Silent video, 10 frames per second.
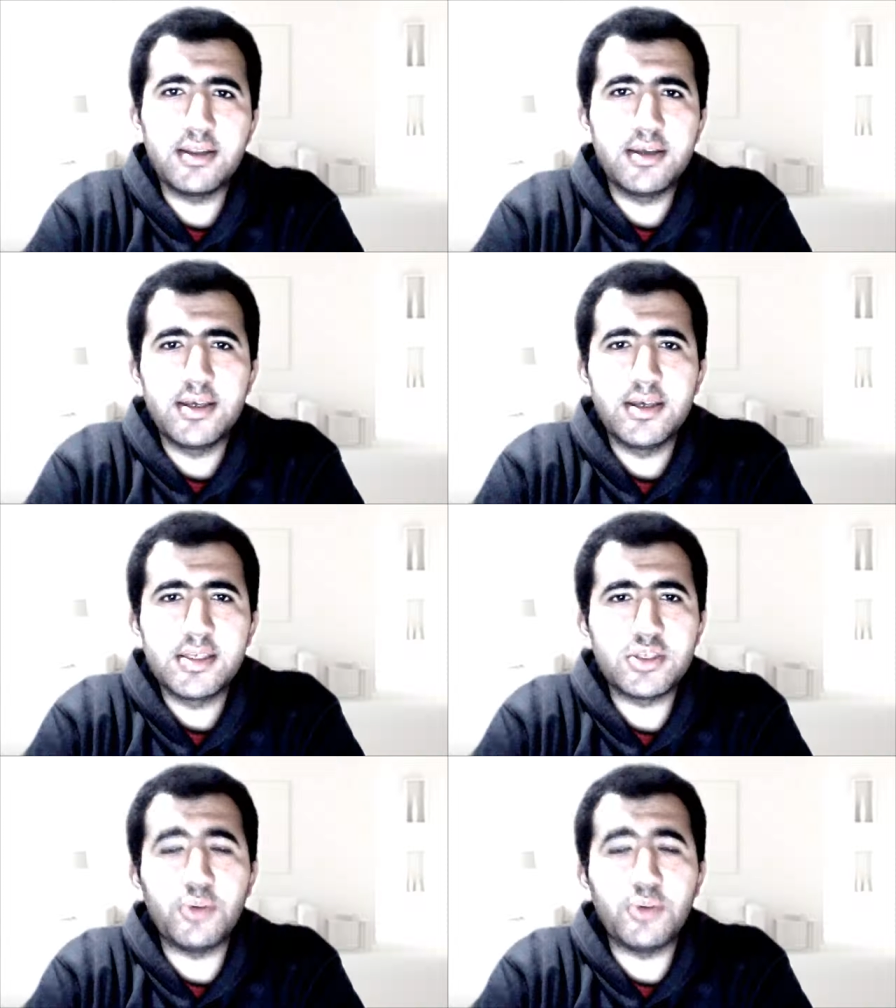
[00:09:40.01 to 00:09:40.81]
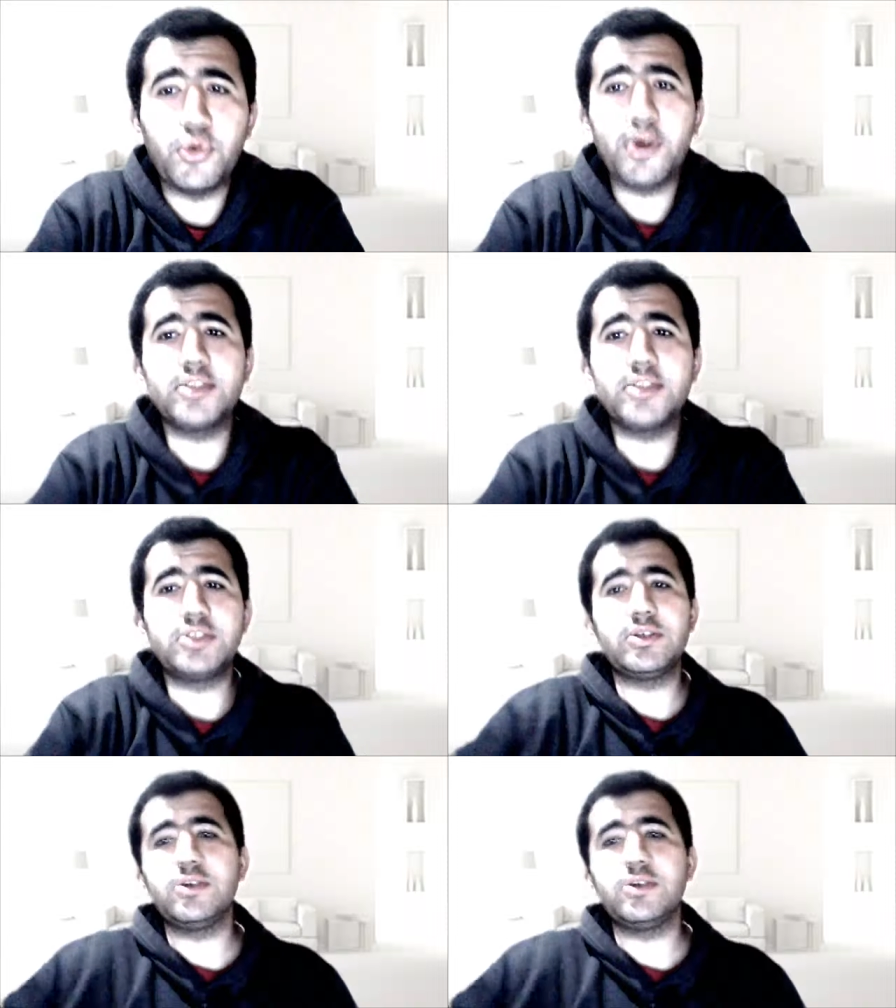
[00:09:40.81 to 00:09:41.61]
So point
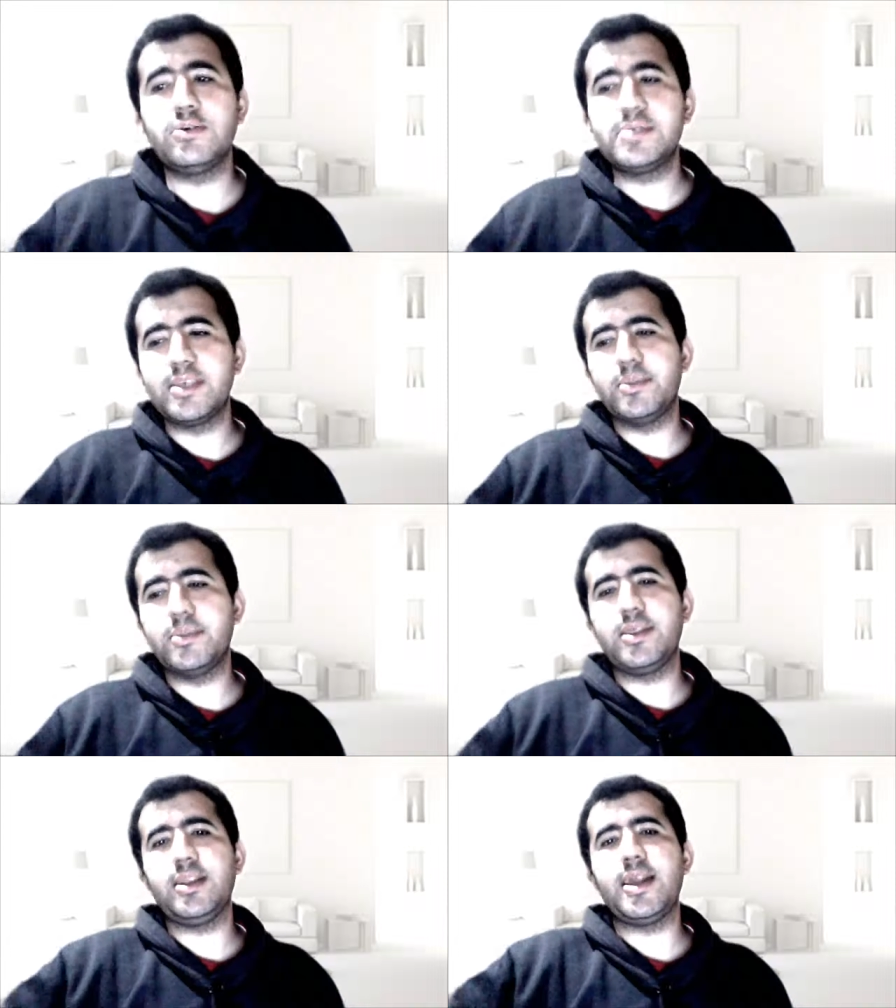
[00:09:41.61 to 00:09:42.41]
to something like